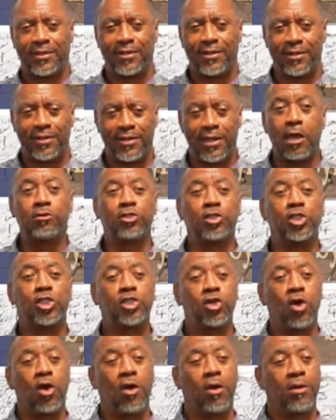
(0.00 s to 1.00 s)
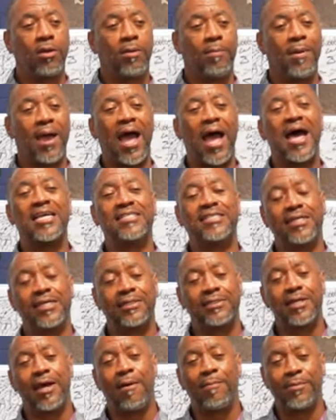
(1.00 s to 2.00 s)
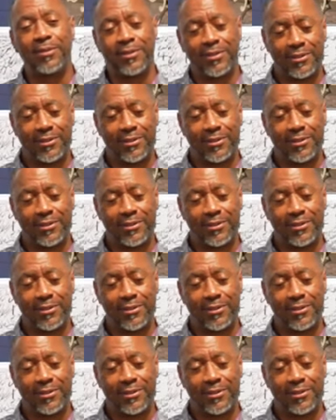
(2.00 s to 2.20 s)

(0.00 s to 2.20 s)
That was a story by Isiah Thomas.